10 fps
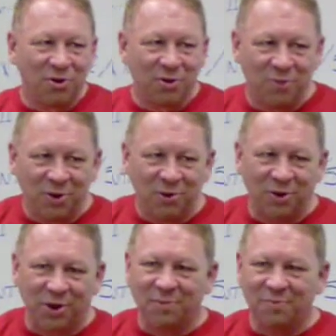
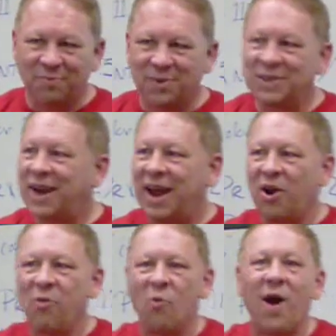computer, plus it had
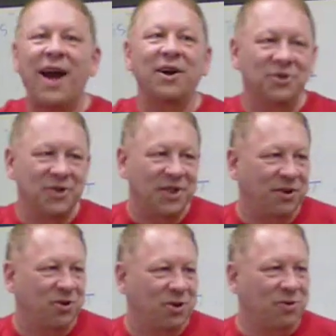all the wires in there
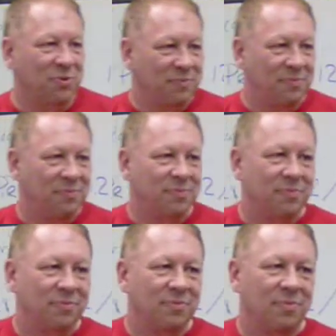too.
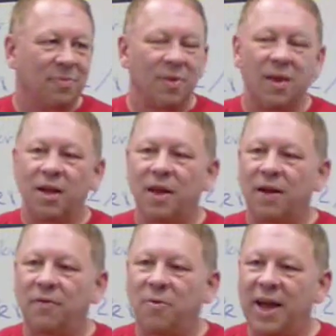
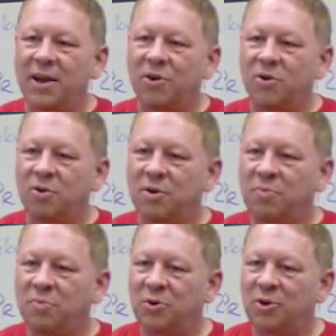If you made an old
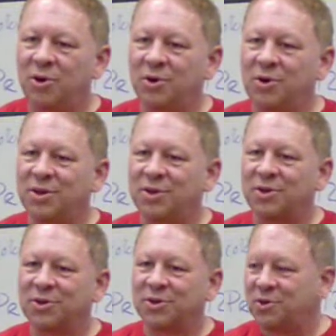computer
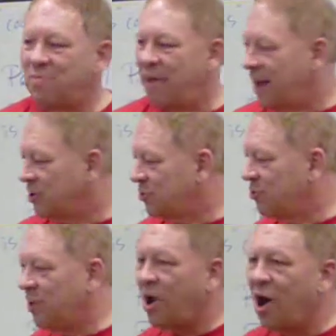to match
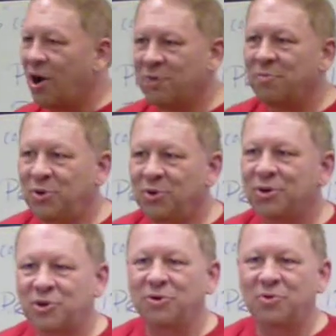what our computers
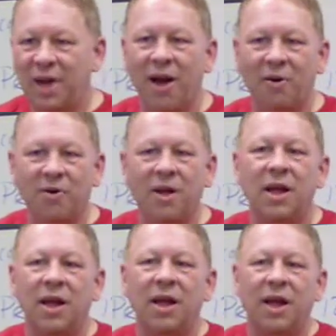do now,
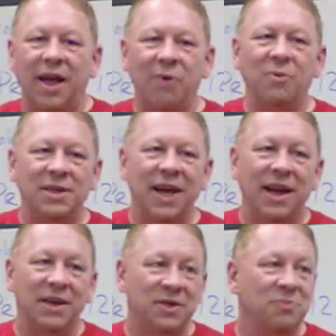it would take
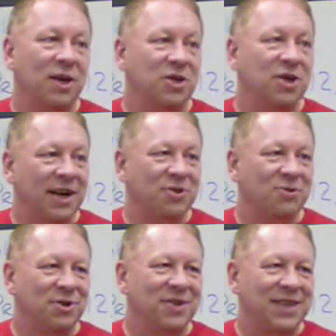as much
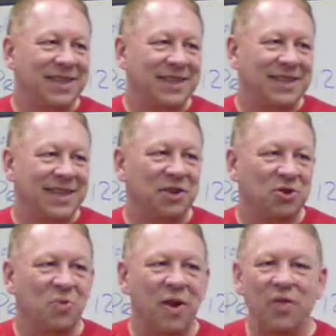electricity as it takes to
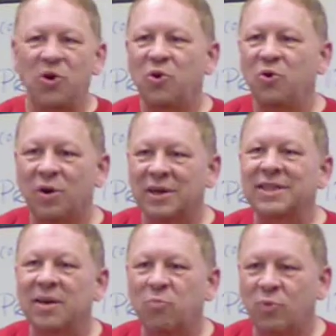run the New York
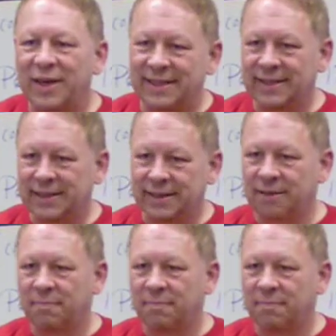subway system.